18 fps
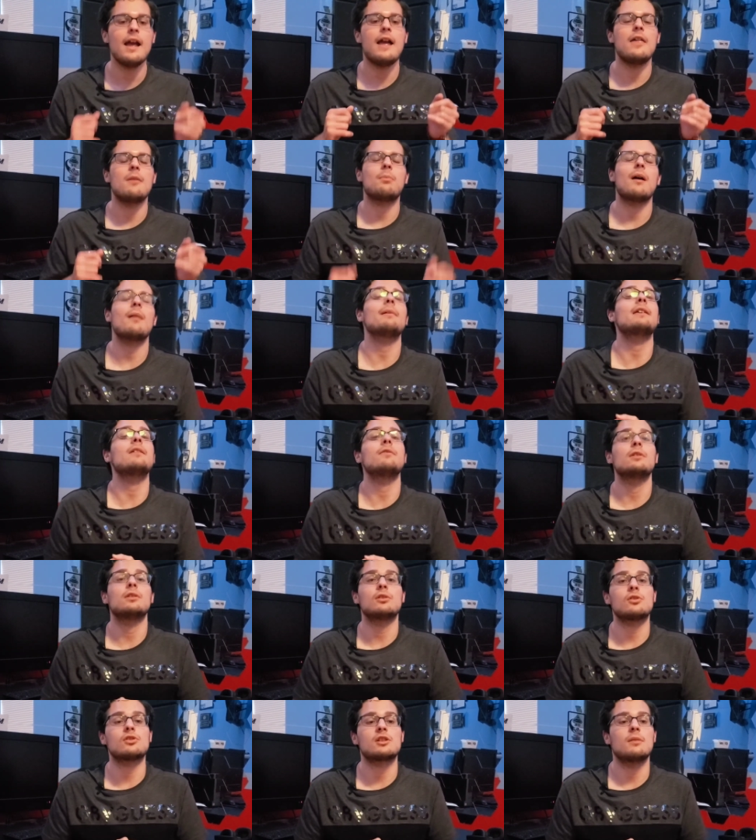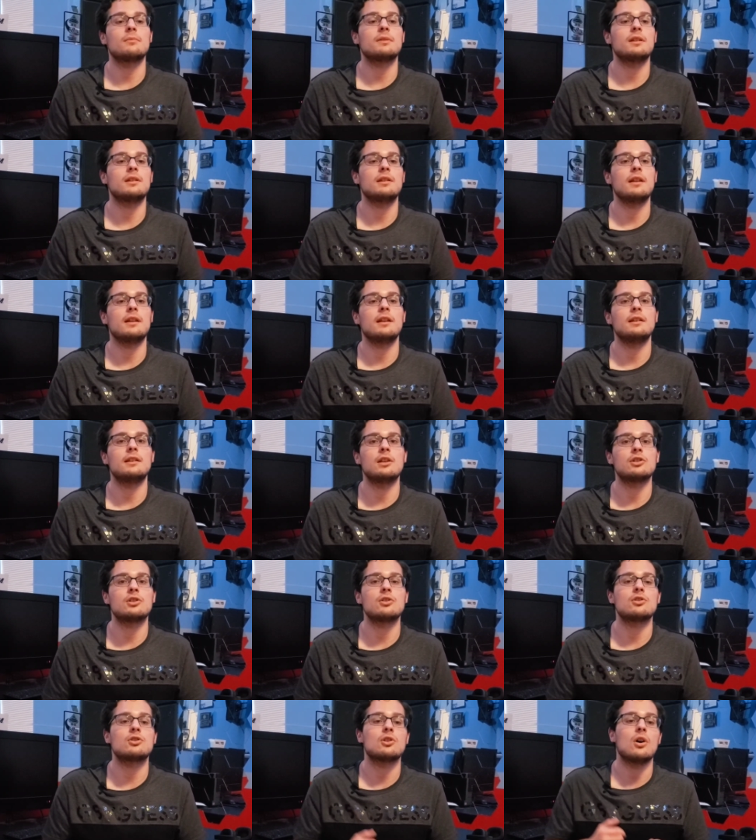and probably give you a little something in, in
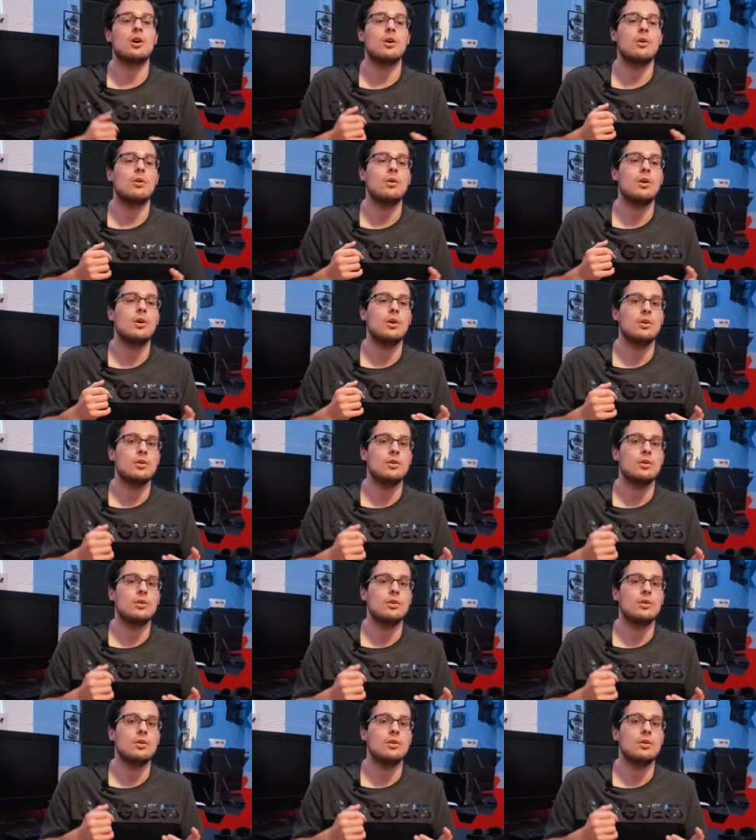addition, so